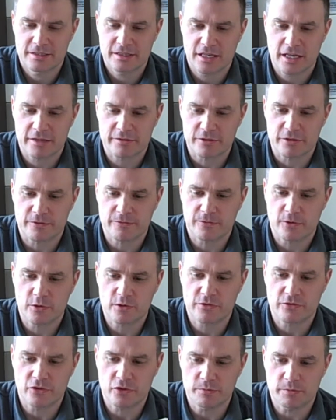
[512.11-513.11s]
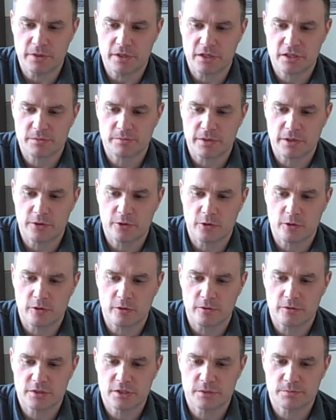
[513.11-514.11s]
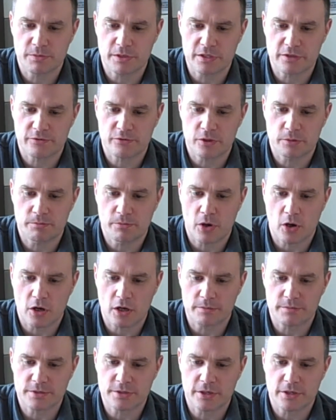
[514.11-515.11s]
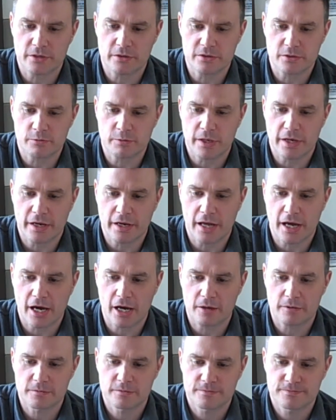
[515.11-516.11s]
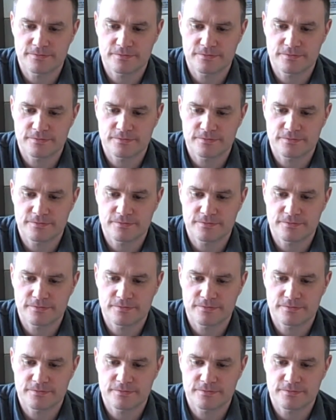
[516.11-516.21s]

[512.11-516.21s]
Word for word: After the first few minutes, my girl splits for the bar upstairs to wait it out.